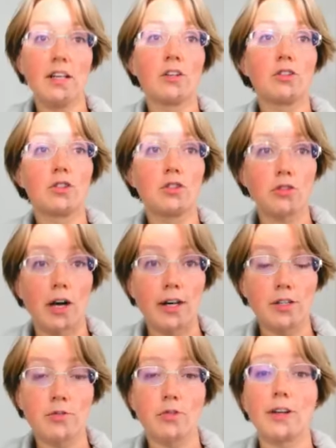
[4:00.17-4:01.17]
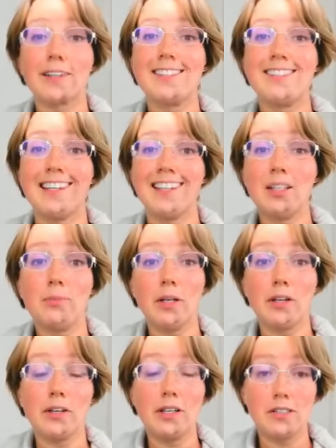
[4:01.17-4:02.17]
stress for extended
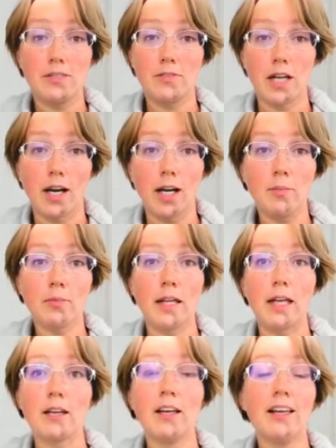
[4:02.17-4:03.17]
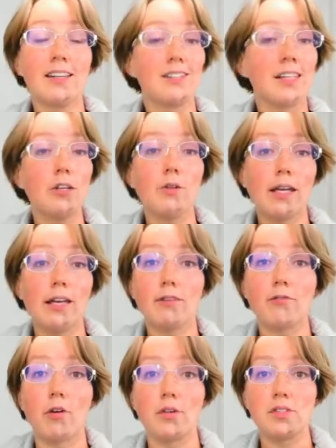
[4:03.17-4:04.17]
periods of time, like say you
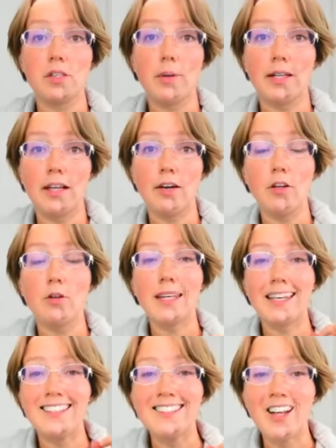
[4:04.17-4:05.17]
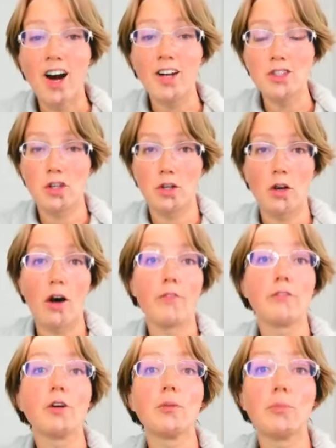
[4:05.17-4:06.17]
can't fall asleep at night, you cannot turn
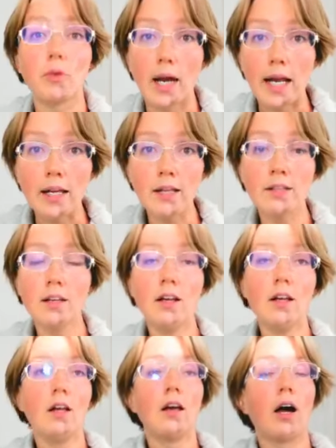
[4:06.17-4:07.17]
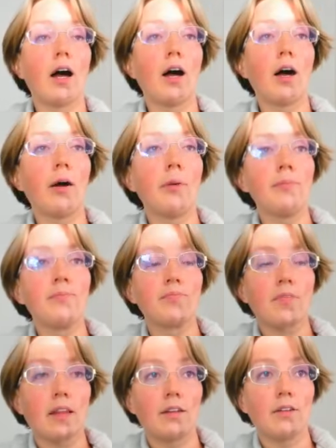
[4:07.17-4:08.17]
off your brain,
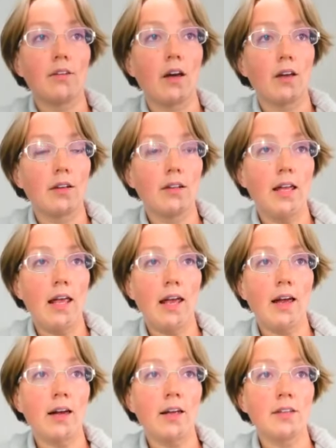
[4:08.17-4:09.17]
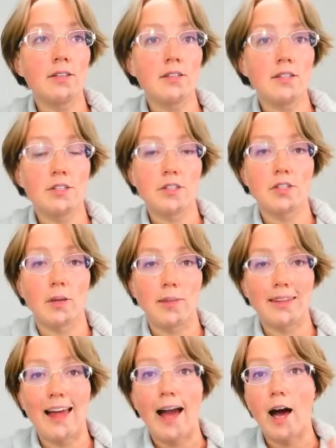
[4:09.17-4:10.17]
and this is
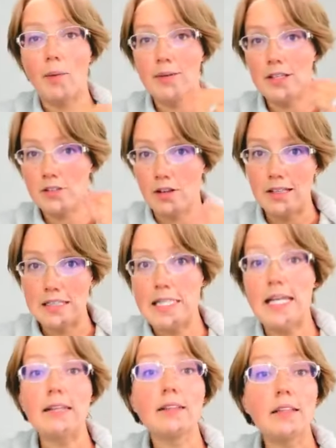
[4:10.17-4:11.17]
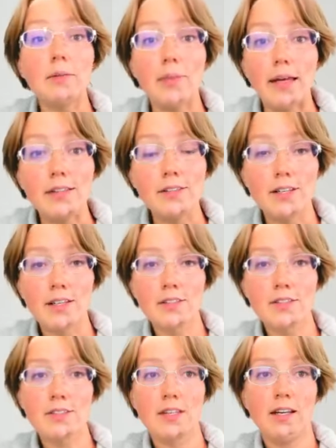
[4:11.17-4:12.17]
something that happens on a daily
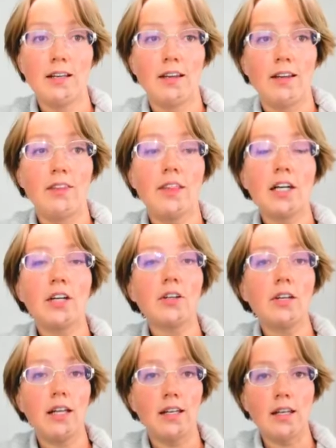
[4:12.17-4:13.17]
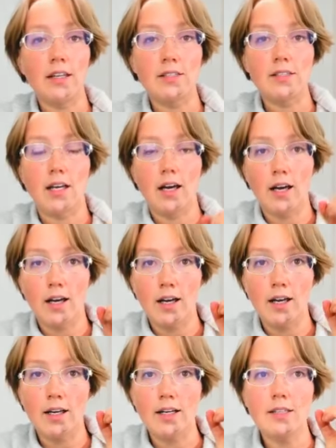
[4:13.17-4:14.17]
basis, there is
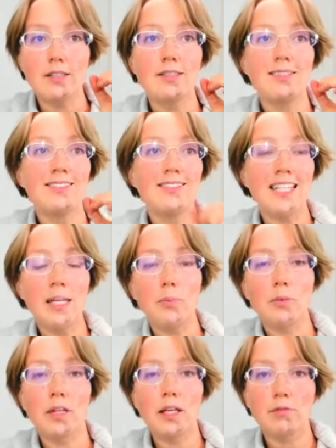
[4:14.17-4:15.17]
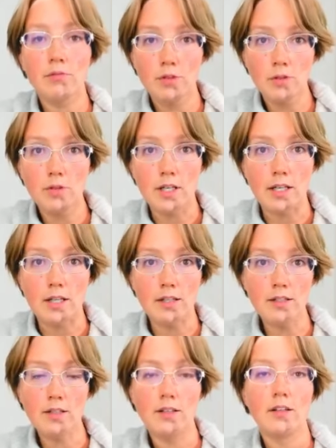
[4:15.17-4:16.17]
a deeply
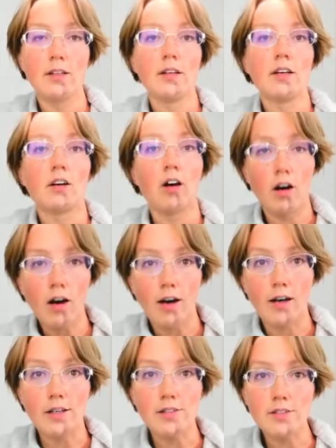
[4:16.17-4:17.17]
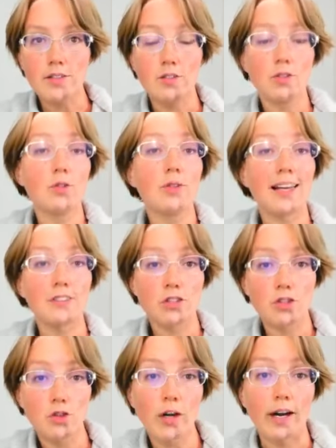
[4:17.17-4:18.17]
rooted cause to that
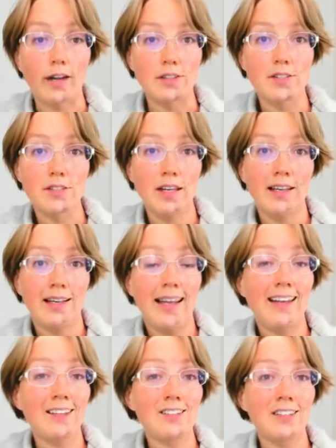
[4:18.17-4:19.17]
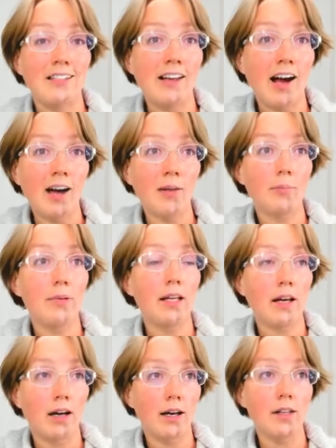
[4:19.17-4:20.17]
stress. And it's not
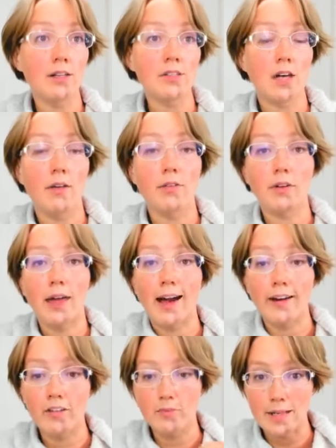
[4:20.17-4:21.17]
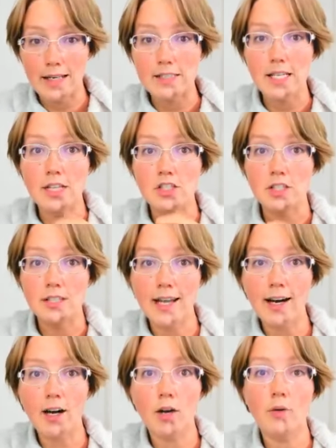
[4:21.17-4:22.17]
because of a lack of meditation
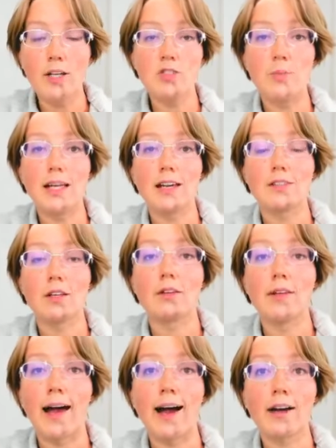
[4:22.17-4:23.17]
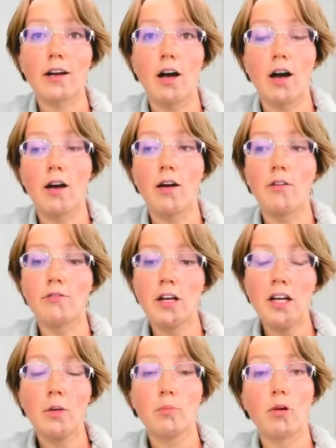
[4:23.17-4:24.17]
now, it's because a lack of
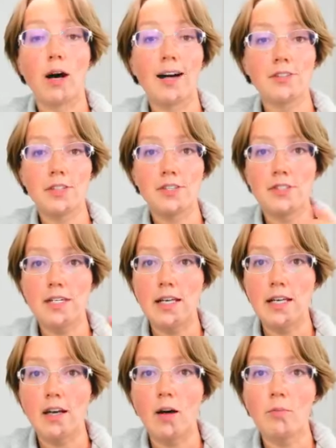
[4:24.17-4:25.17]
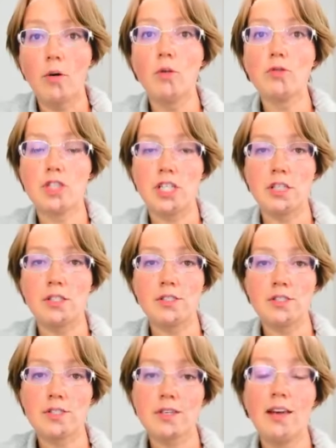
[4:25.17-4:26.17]
processing emotions